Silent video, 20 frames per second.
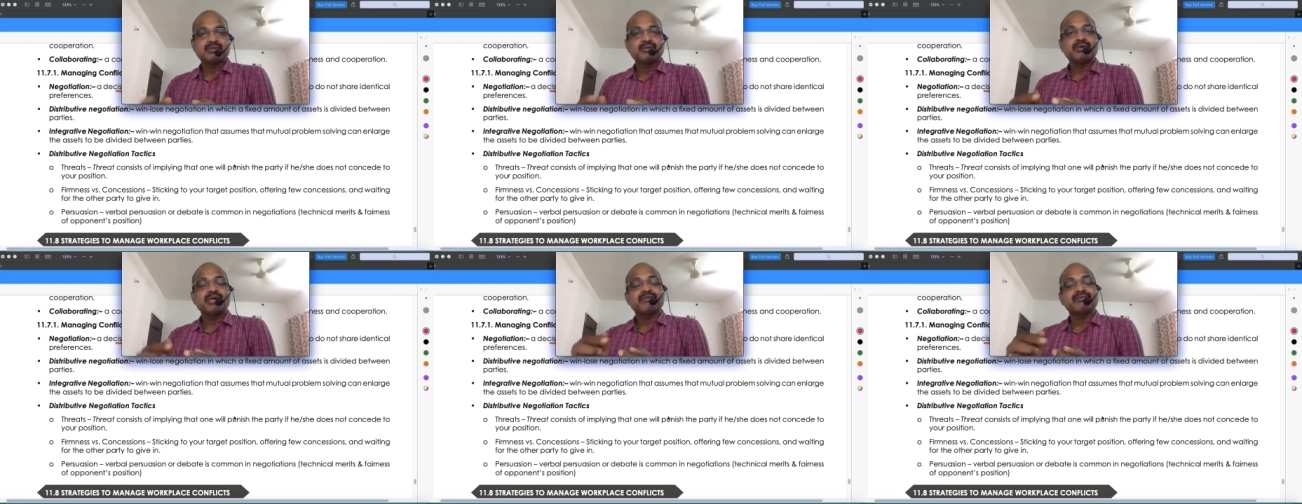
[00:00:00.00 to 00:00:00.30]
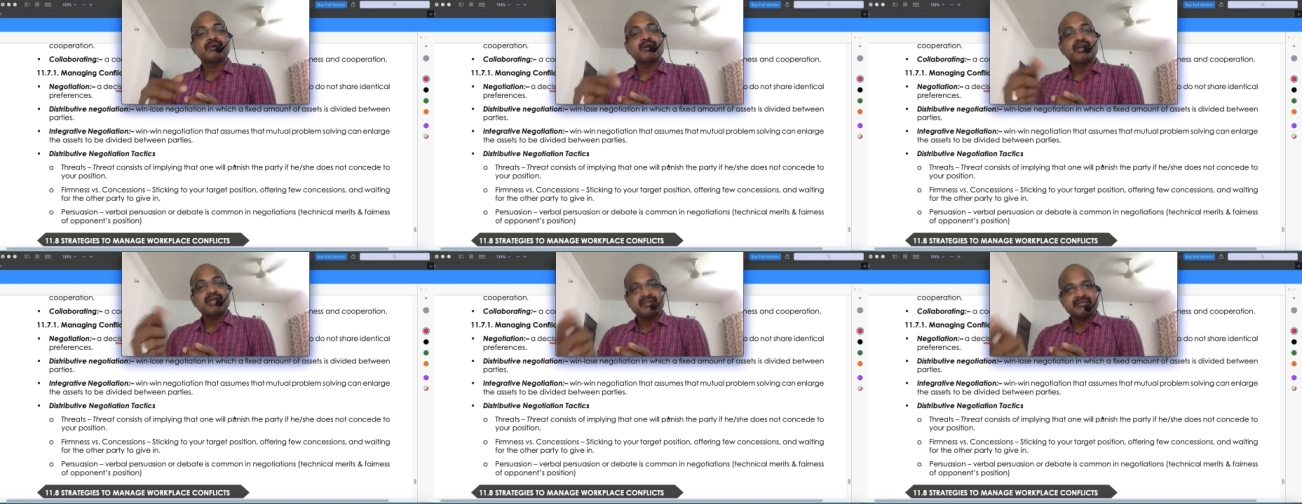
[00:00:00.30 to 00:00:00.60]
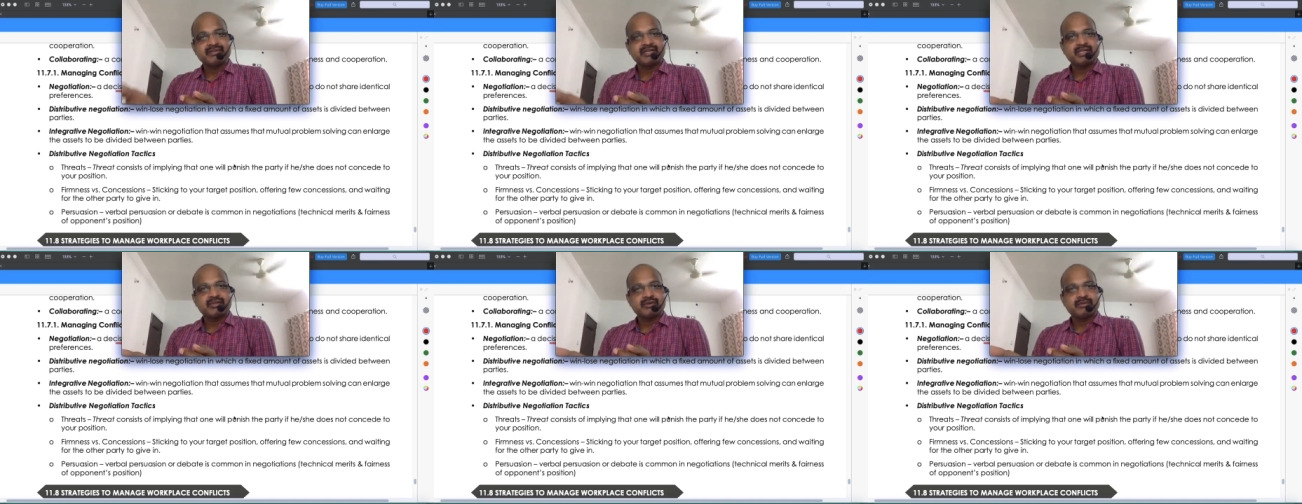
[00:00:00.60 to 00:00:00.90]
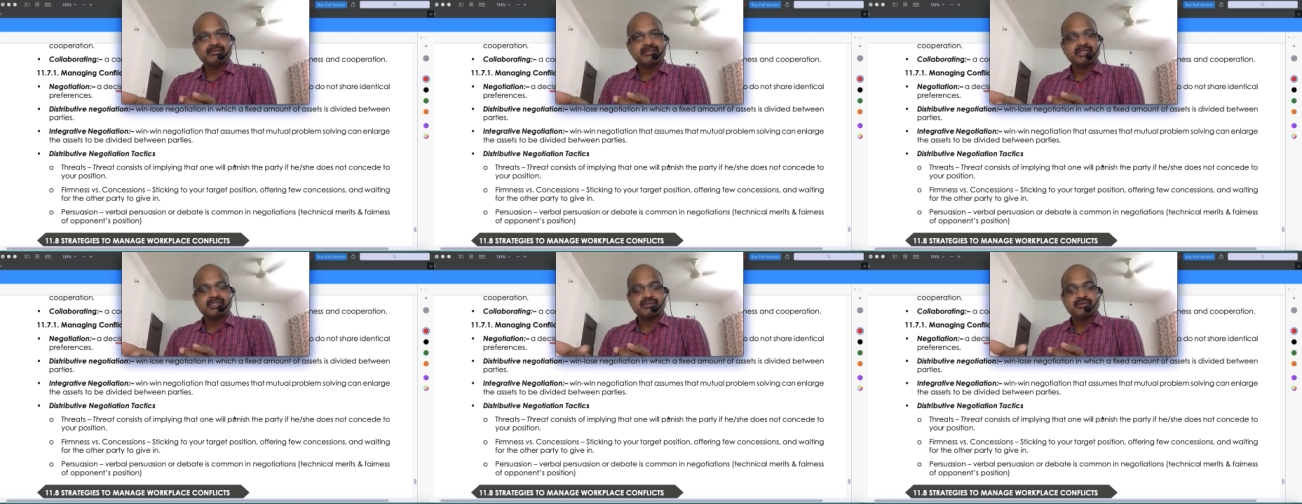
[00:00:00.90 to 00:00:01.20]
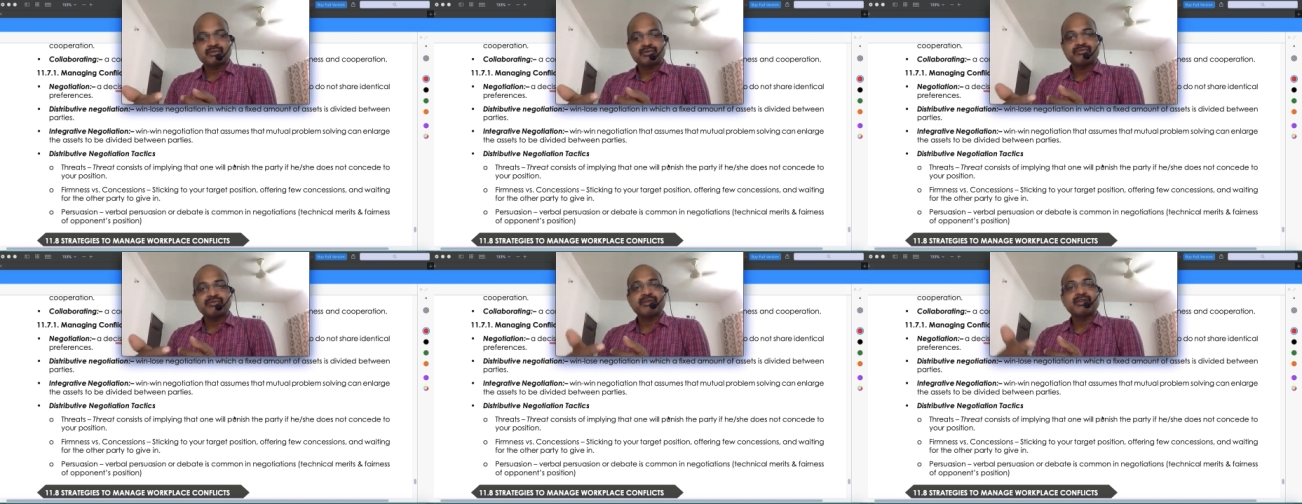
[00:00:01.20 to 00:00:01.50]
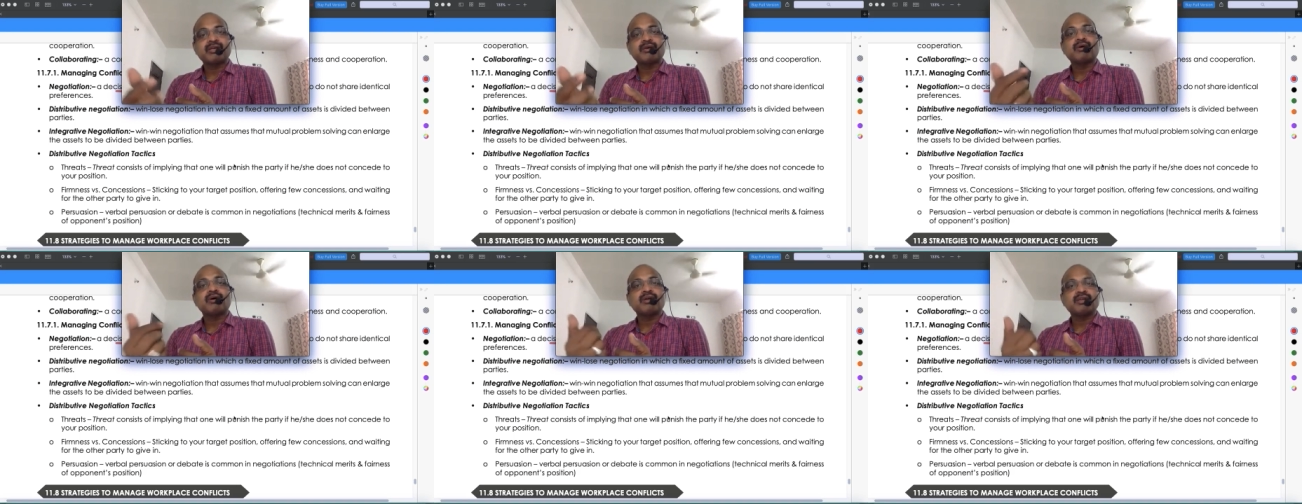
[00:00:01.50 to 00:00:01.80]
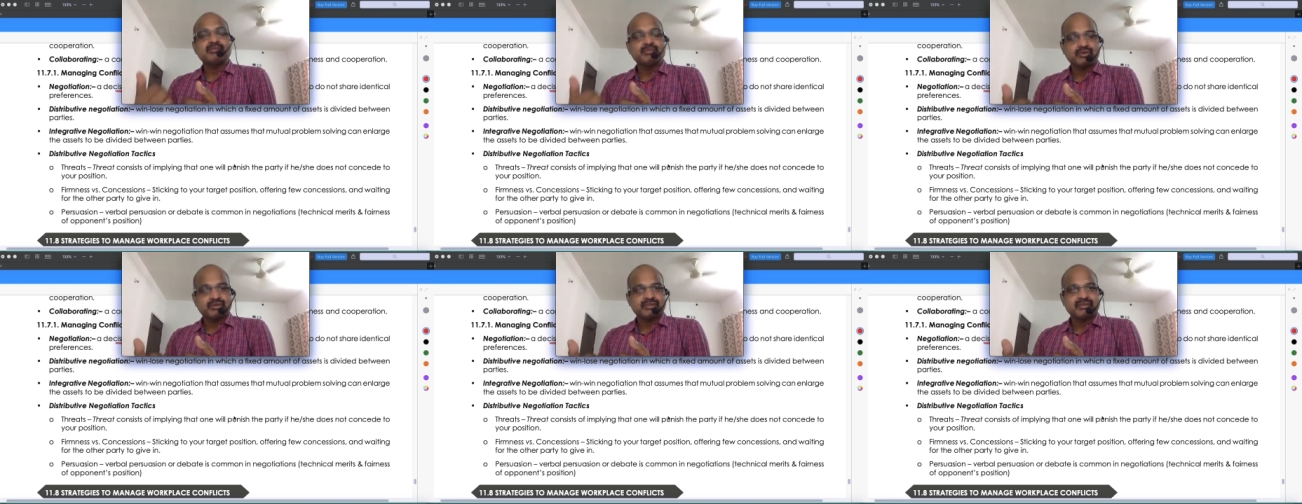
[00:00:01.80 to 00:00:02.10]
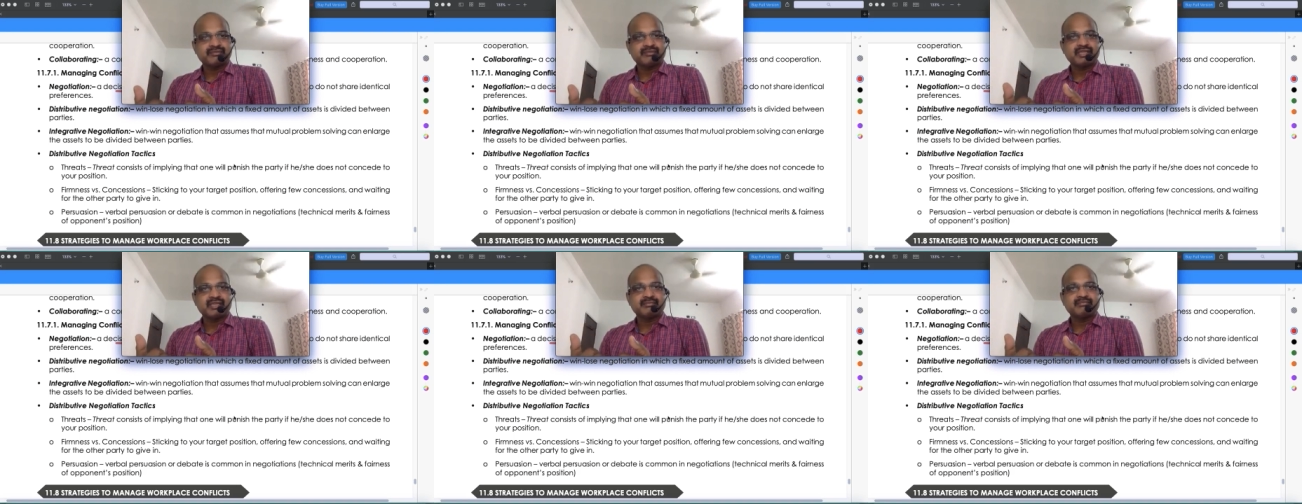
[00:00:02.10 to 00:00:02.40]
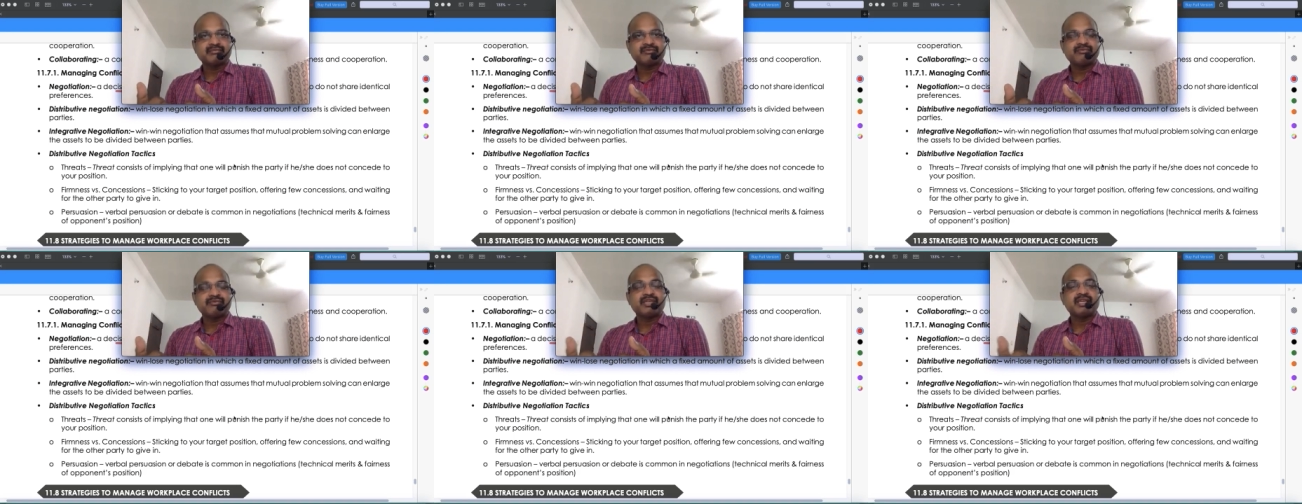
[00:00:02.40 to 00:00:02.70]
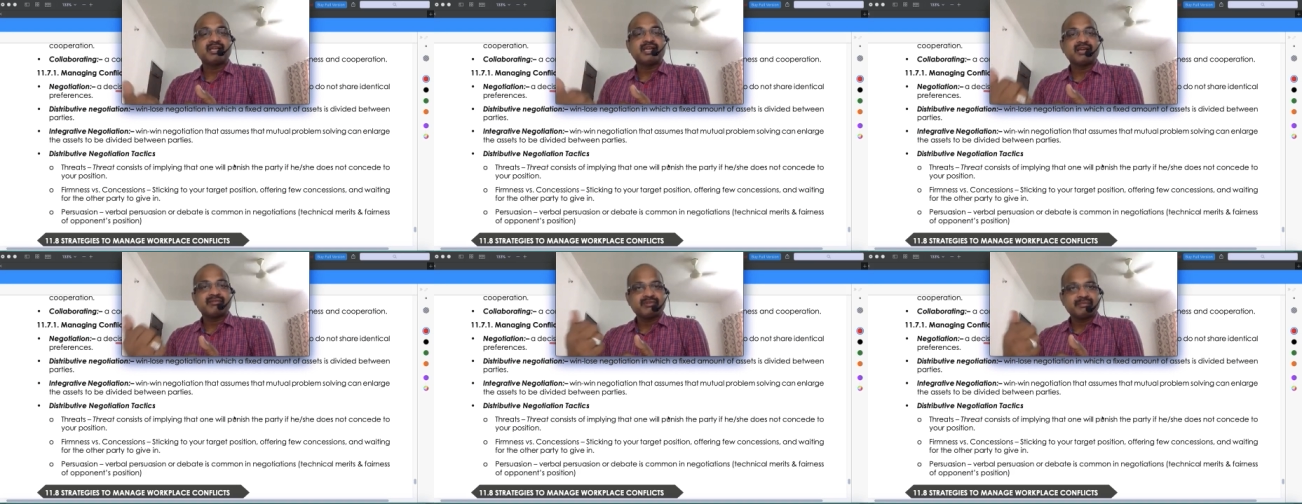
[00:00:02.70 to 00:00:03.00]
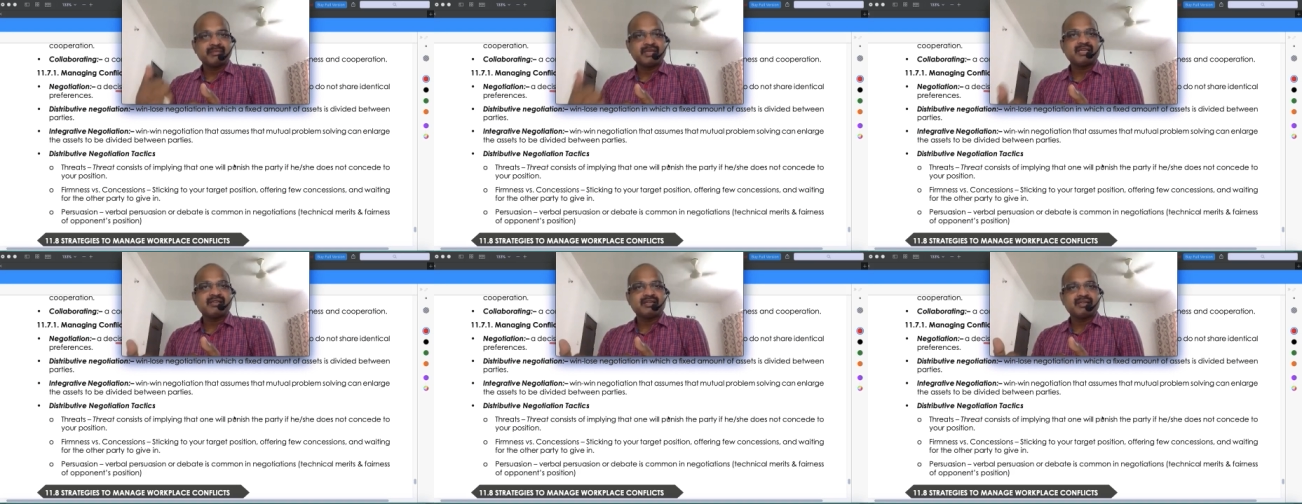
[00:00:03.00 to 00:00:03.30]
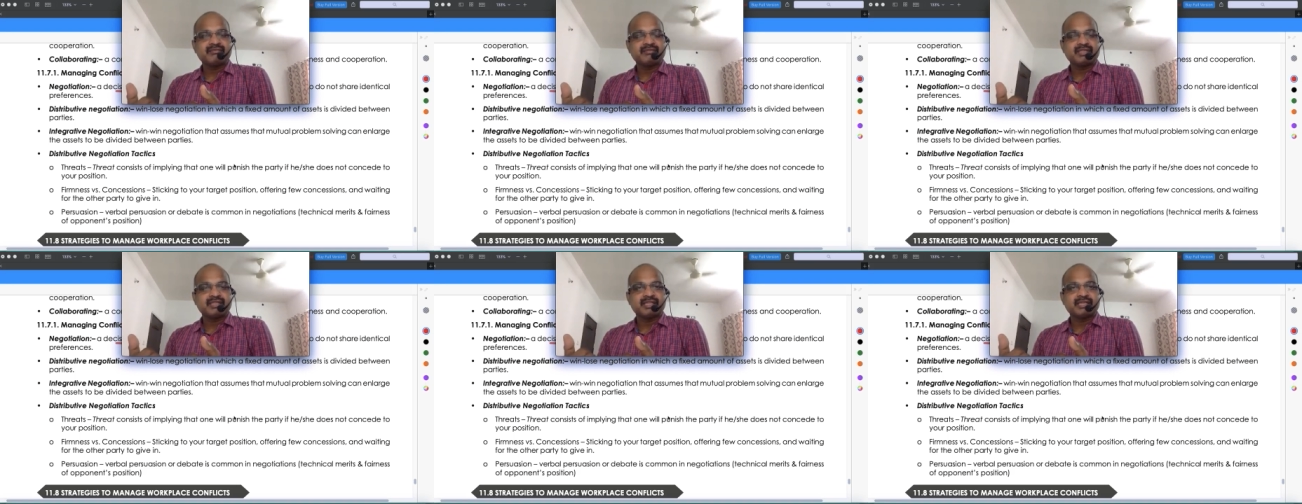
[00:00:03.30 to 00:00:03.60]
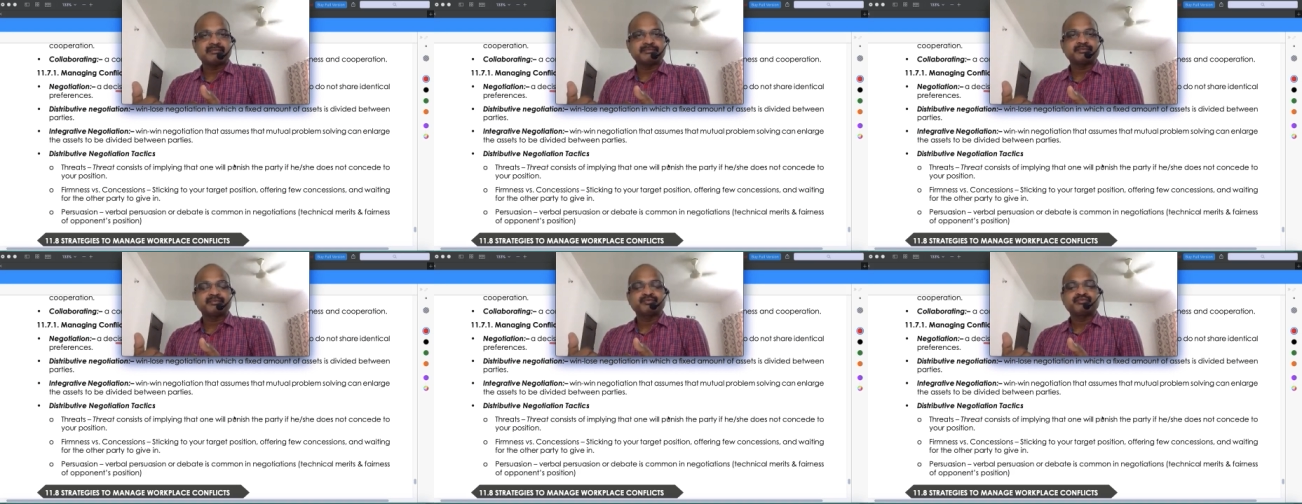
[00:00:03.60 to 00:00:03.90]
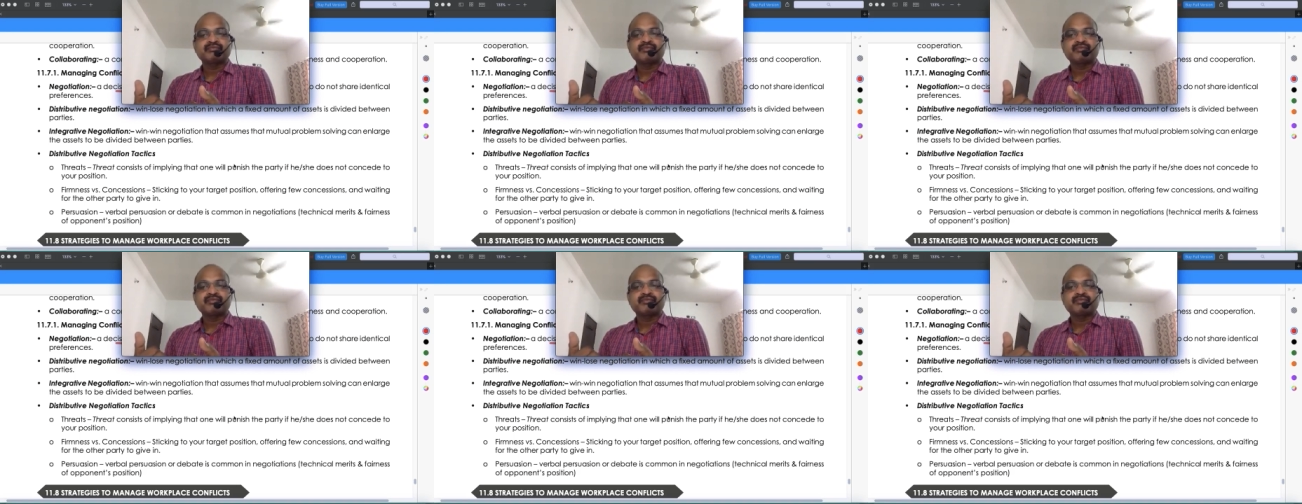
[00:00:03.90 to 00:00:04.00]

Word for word: who have got different objectives so we call both of them we have a meeting with them